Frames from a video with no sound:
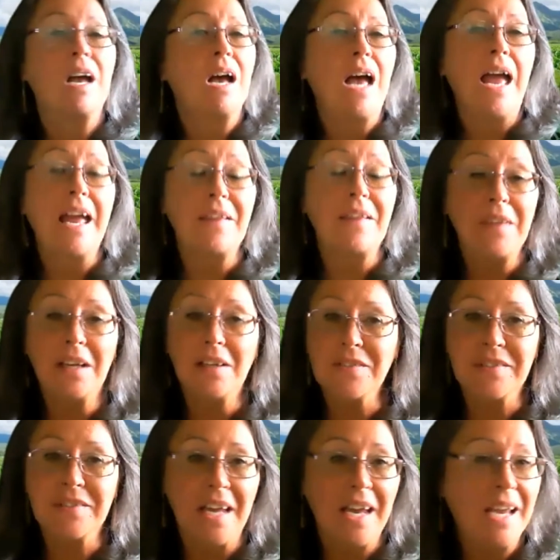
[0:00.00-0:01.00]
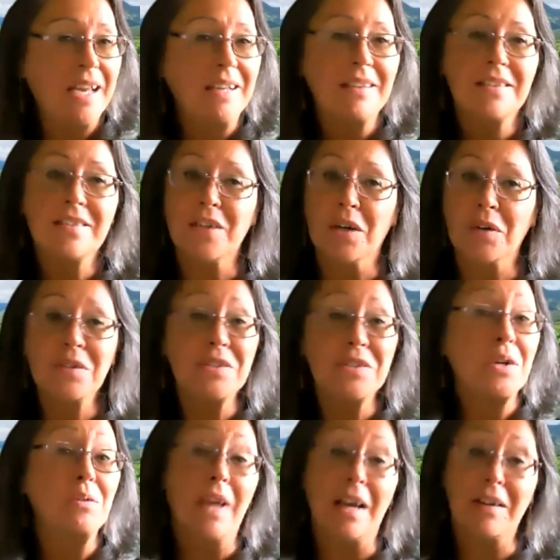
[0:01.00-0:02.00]
And they'll say,
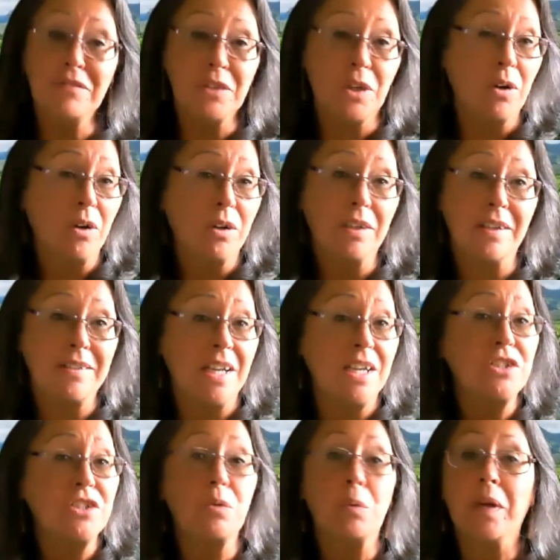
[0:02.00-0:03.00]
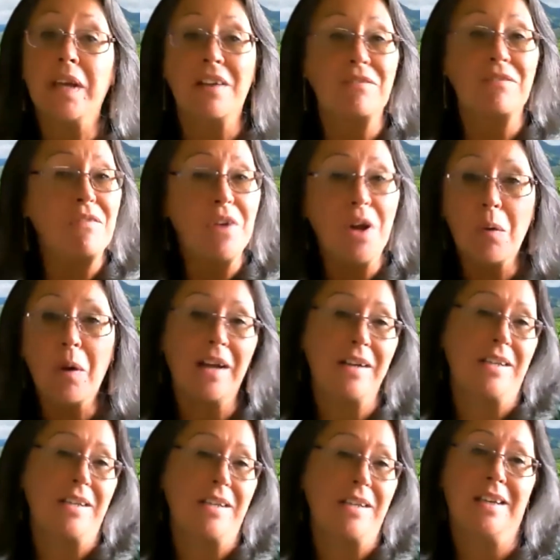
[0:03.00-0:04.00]
so-and-so left our organization, we have no
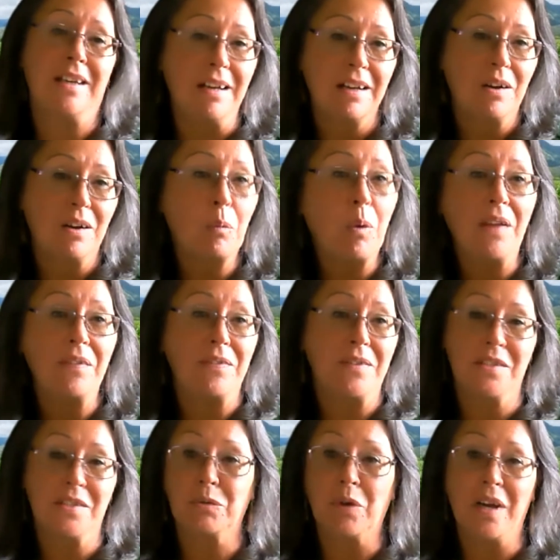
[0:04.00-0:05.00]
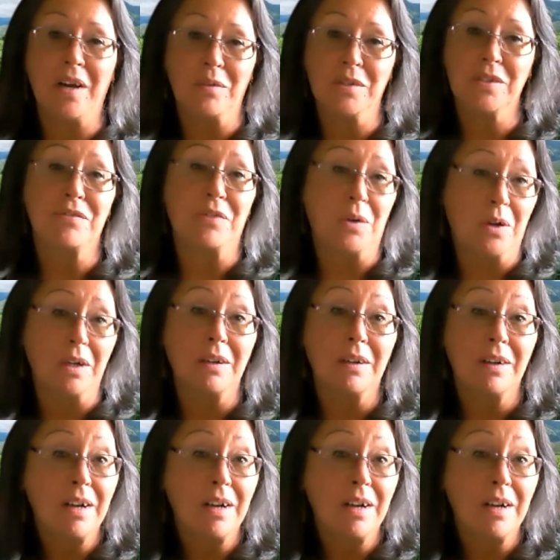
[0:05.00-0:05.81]
idea what this grant was for.